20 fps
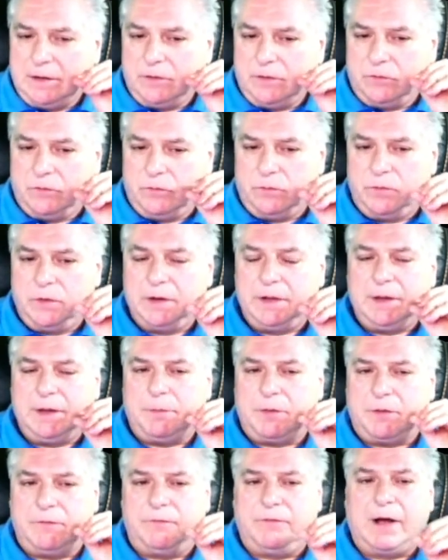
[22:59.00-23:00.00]
really
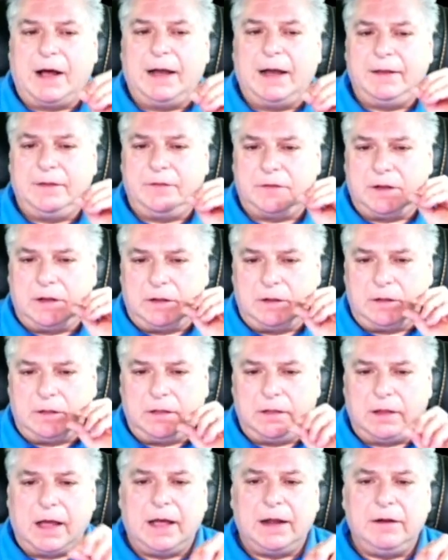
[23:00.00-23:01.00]
provides a
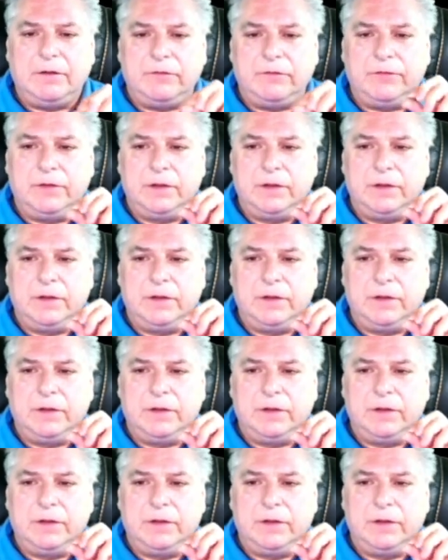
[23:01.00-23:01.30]
lot of